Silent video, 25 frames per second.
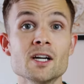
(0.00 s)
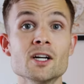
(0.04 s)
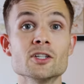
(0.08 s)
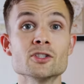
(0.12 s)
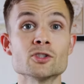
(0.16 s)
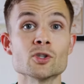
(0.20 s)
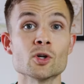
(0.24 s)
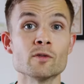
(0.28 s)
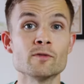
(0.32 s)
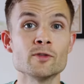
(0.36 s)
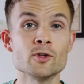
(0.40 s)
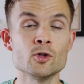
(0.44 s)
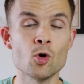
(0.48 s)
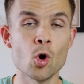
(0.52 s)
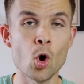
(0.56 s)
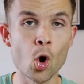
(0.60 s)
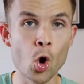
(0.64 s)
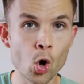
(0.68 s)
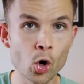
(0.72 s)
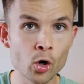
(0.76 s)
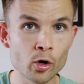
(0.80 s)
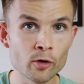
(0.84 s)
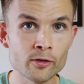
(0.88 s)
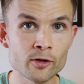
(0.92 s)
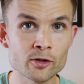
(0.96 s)
So if you
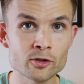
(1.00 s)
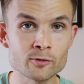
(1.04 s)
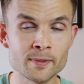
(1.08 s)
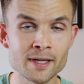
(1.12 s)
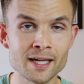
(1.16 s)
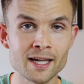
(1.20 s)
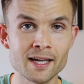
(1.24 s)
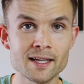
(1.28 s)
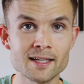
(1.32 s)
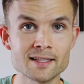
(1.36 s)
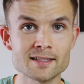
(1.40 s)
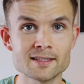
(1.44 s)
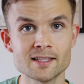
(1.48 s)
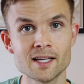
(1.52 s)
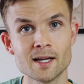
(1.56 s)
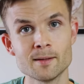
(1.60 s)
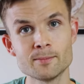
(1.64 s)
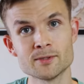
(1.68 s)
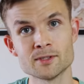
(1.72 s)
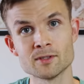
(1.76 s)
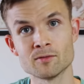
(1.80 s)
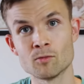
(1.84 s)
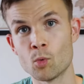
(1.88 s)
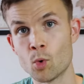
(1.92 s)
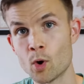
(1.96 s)
are in those beginning
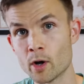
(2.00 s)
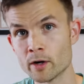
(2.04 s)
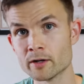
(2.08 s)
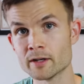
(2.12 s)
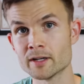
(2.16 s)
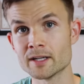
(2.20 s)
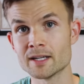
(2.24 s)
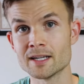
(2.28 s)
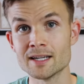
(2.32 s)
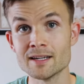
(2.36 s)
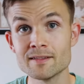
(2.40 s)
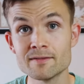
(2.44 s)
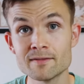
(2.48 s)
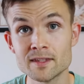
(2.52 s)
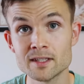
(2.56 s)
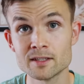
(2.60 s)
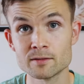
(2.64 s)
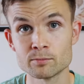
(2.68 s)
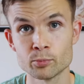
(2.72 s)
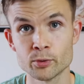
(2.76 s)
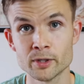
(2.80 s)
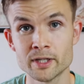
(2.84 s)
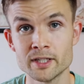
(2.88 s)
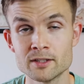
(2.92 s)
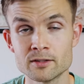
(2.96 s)
steps of wondering if this
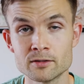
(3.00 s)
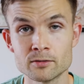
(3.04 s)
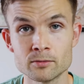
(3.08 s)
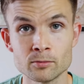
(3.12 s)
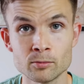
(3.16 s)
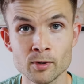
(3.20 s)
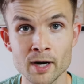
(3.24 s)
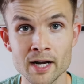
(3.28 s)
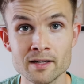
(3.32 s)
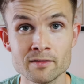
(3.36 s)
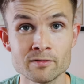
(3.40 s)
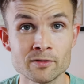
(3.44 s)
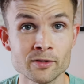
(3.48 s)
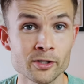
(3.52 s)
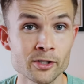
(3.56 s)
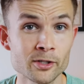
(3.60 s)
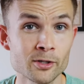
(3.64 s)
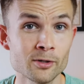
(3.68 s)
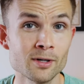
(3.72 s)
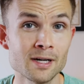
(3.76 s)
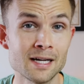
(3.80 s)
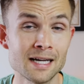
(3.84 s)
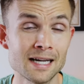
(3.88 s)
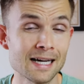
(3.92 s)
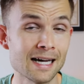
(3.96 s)
breed's right for
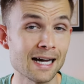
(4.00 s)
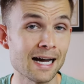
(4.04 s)
you,